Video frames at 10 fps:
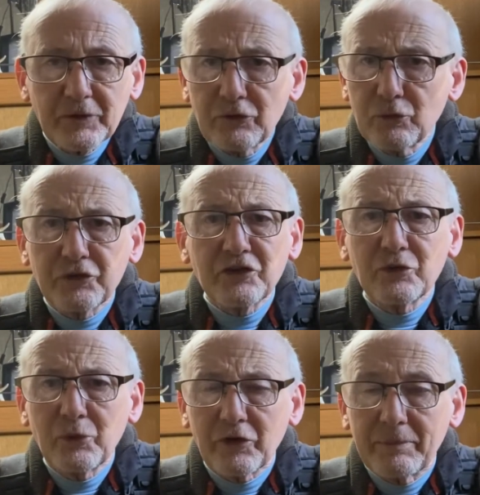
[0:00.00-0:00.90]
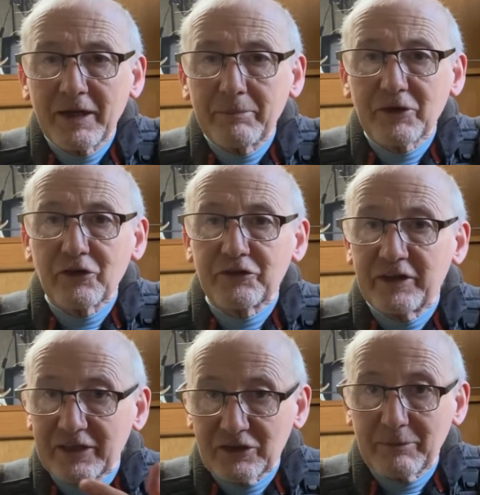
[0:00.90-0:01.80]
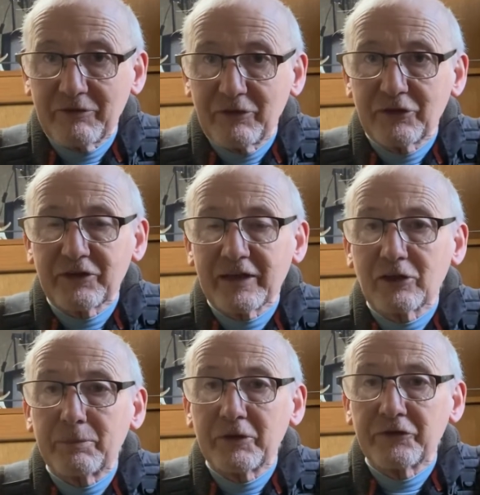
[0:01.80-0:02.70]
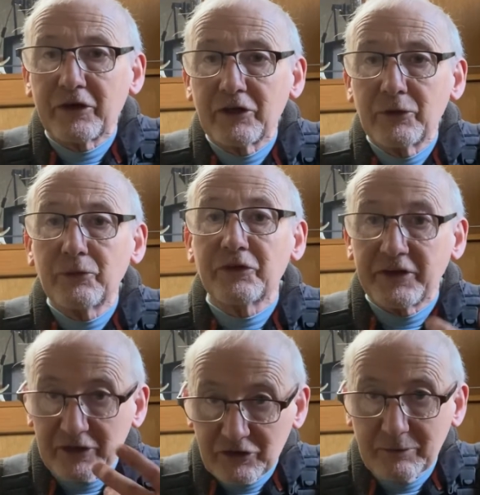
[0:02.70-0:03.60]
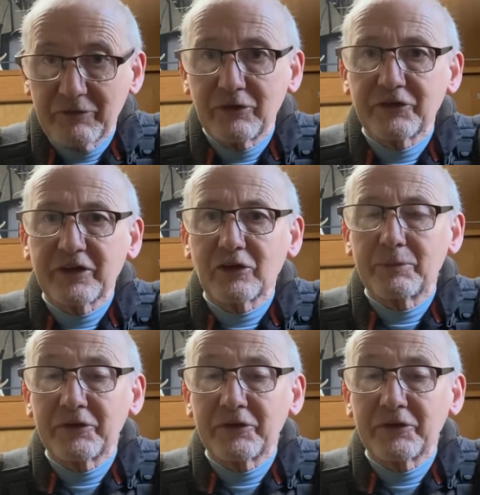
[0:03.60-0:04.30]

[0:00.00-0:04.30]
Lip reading: Nothing to worry about, because the next time I fill the tank up, it'll dilute. The next time I fill the tank up,